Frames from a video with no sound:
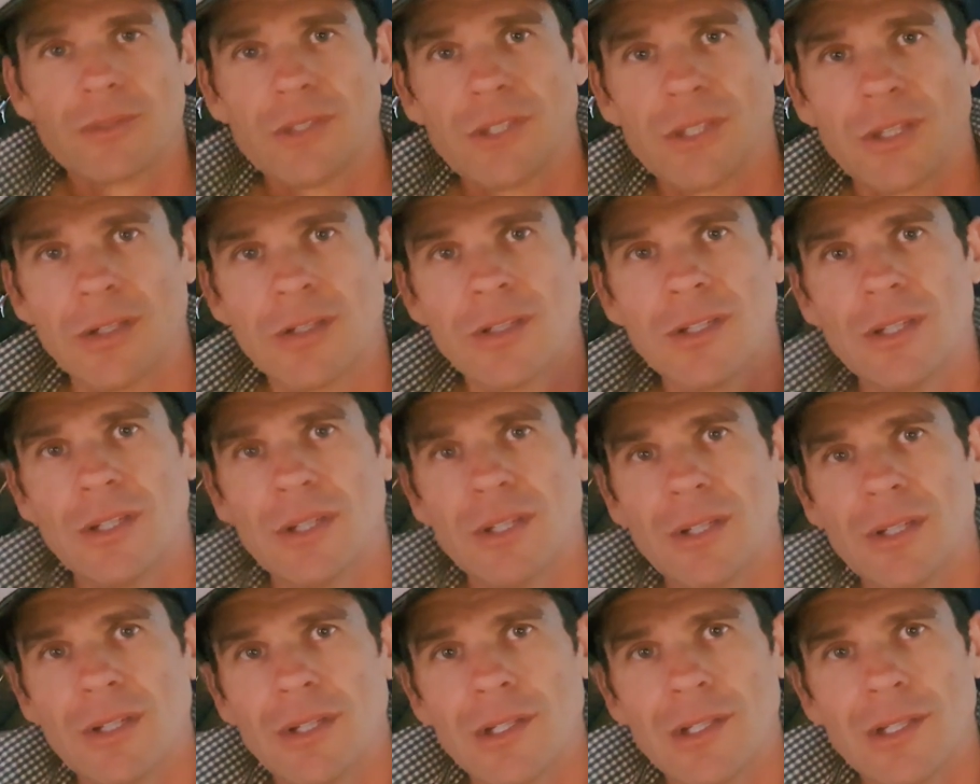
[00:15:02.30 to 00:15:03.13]
you know,
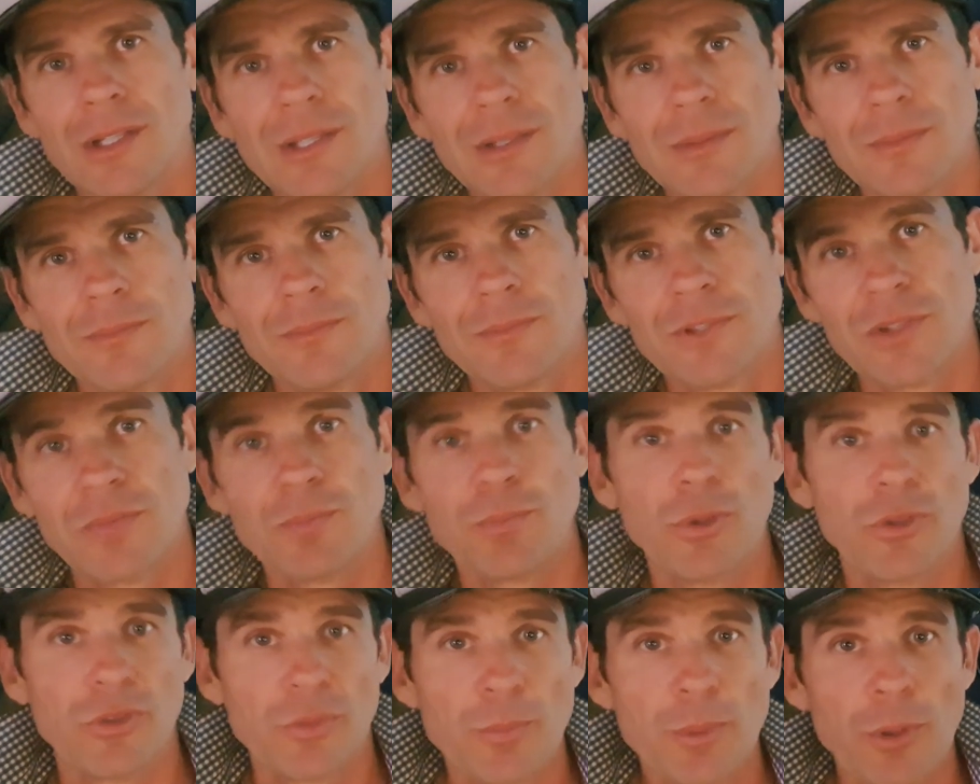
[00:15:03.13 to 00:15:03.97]
she's
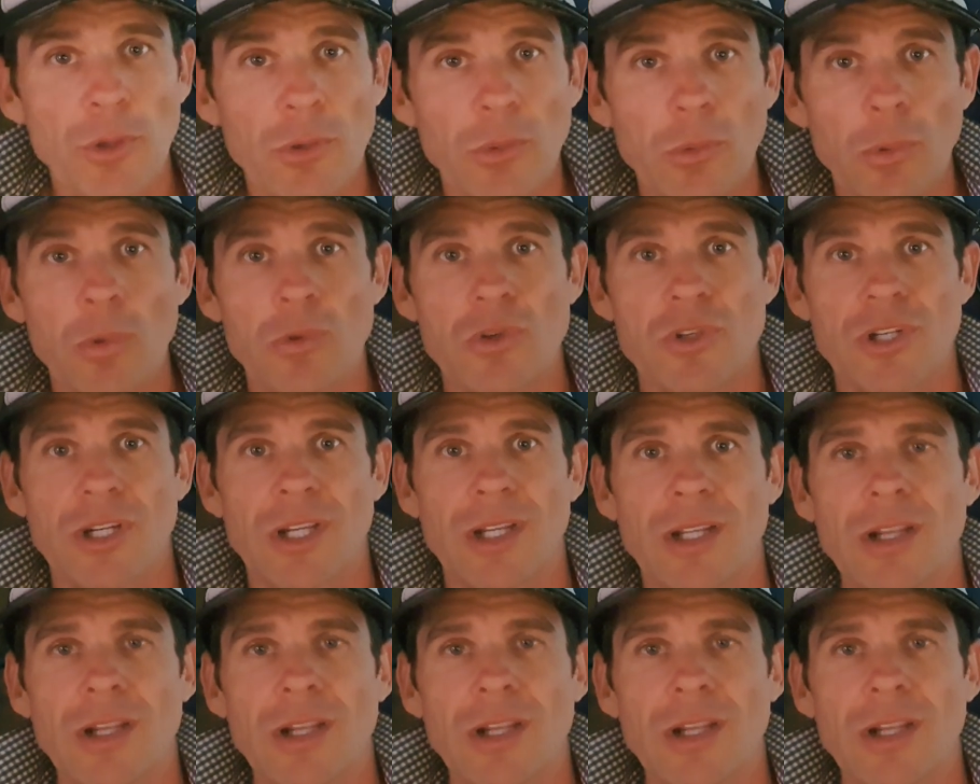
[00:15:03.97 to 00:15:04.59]
put her bullshit.